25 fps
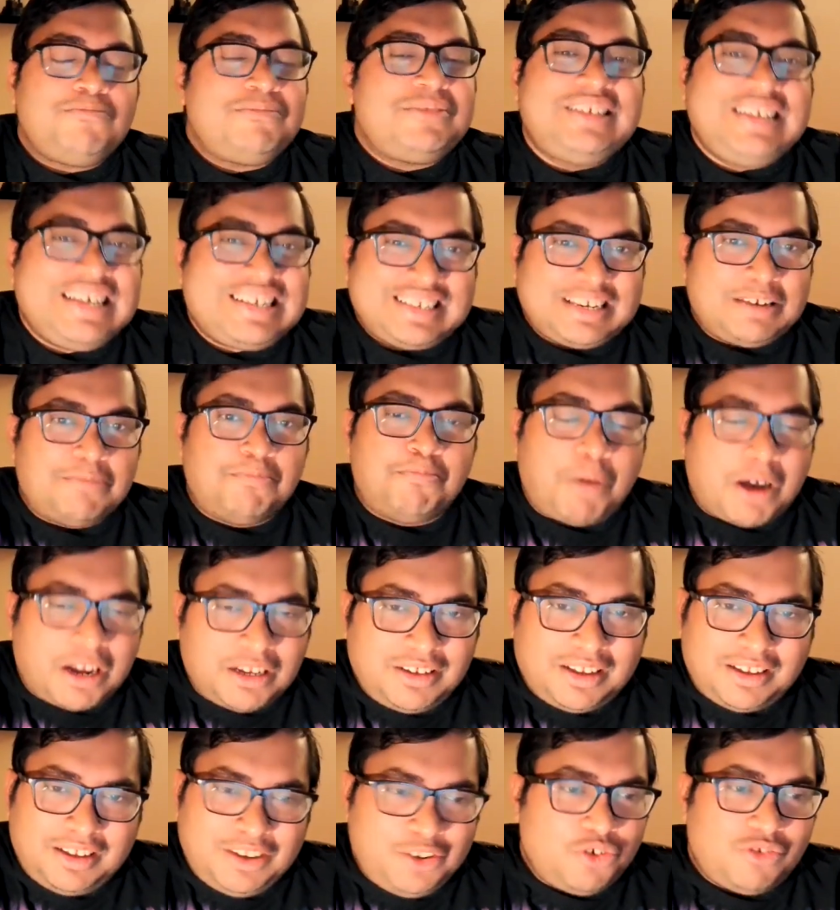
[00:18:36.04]
just
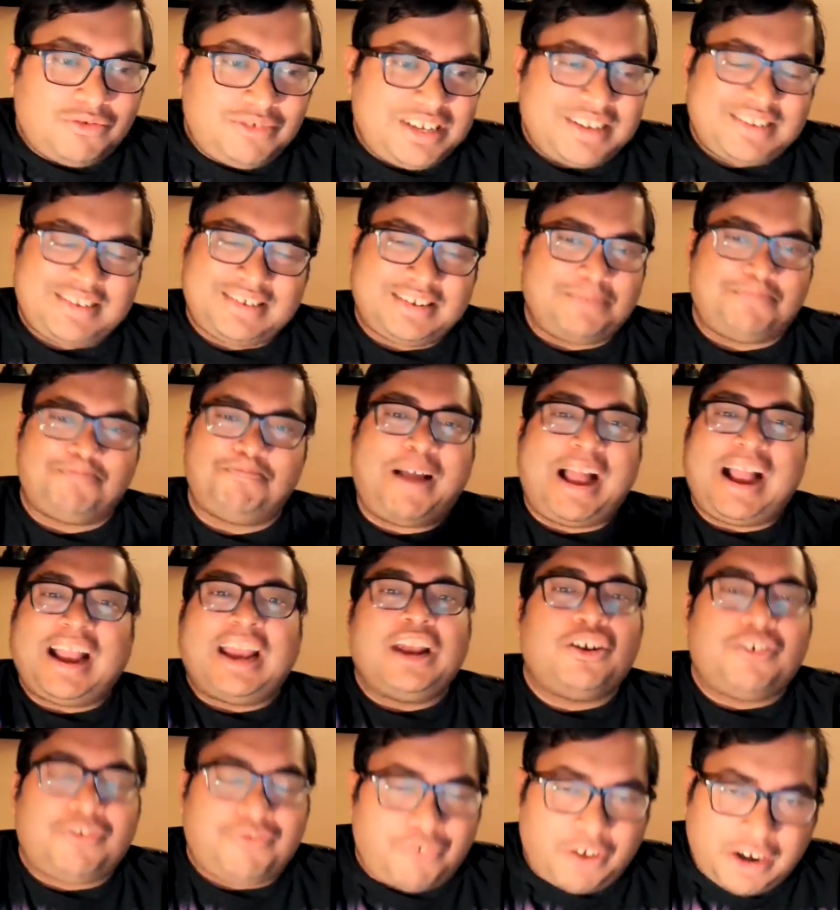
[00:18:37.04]
a
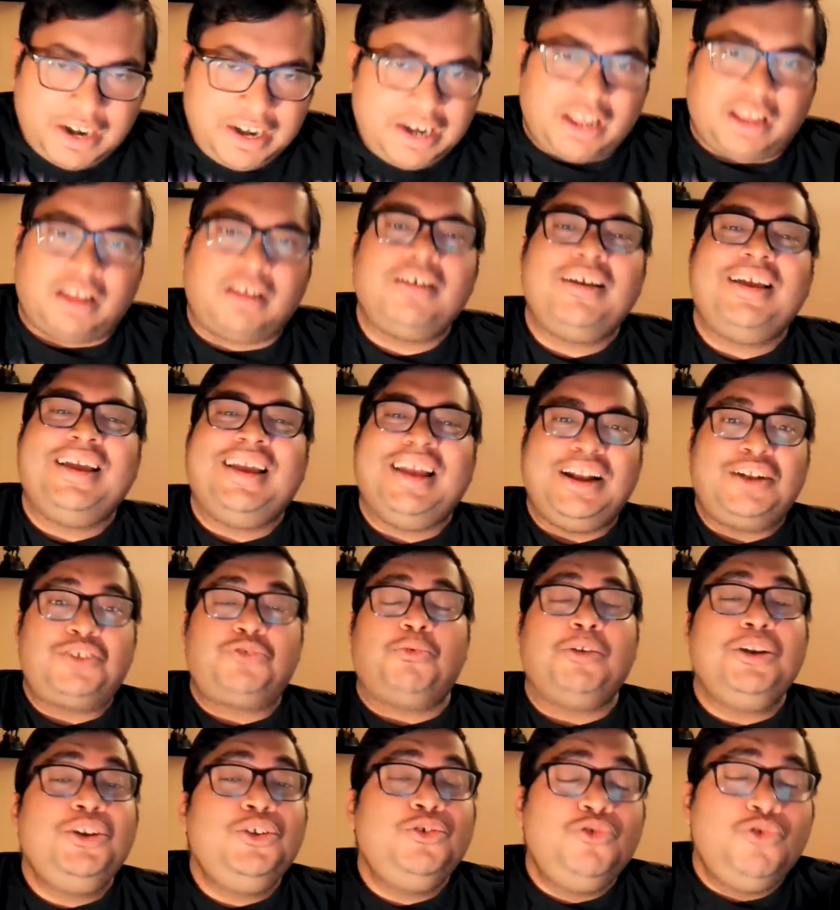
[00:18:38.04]
packet of funding. It's
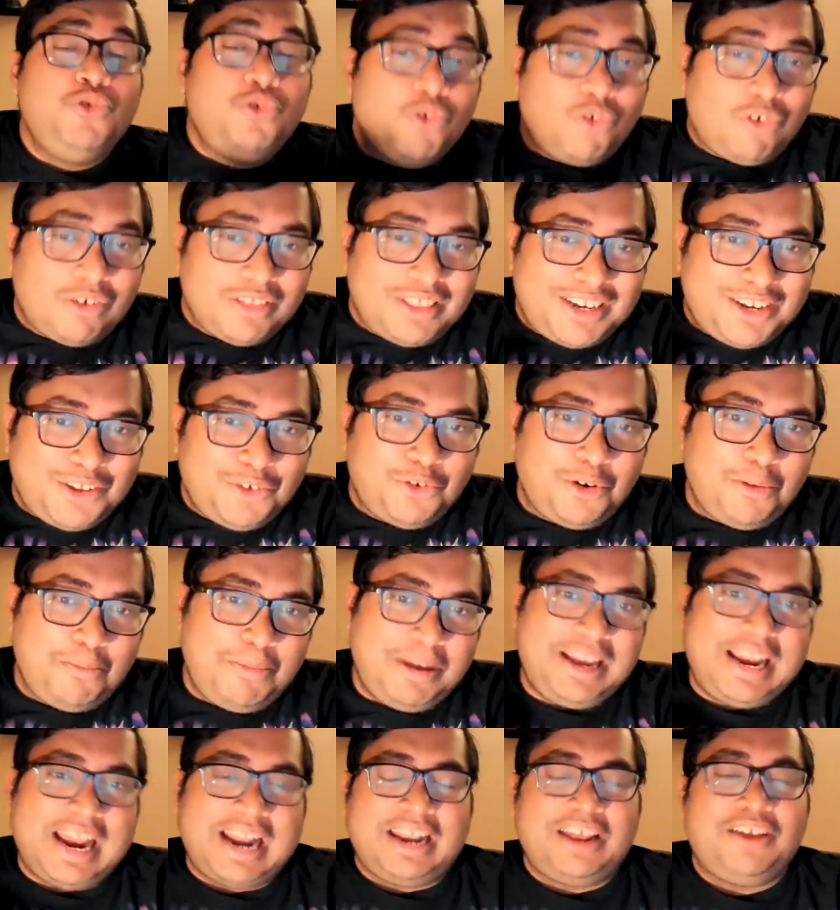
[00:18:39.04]
when you know that you will
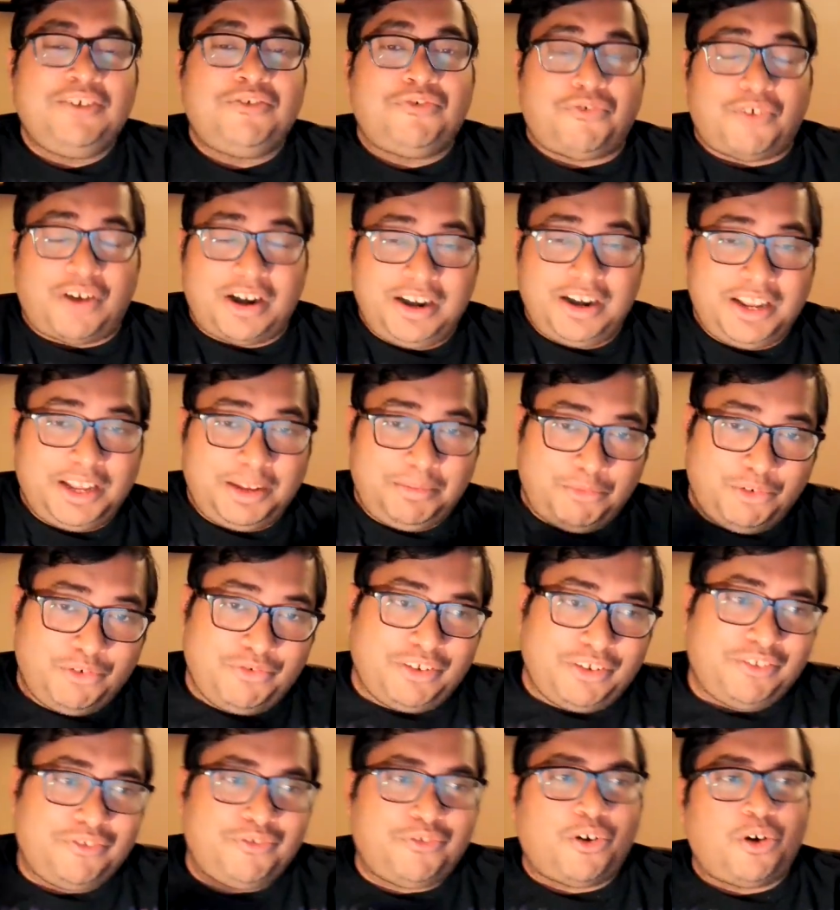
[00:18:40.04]
be getting funding
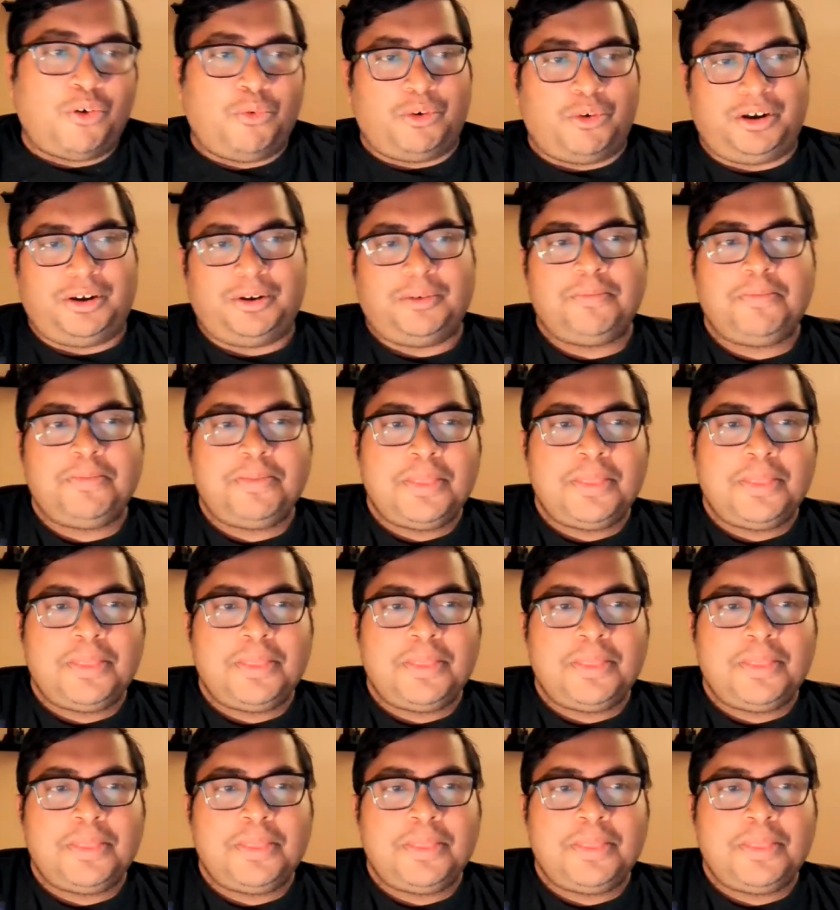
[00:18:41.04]
moving forward.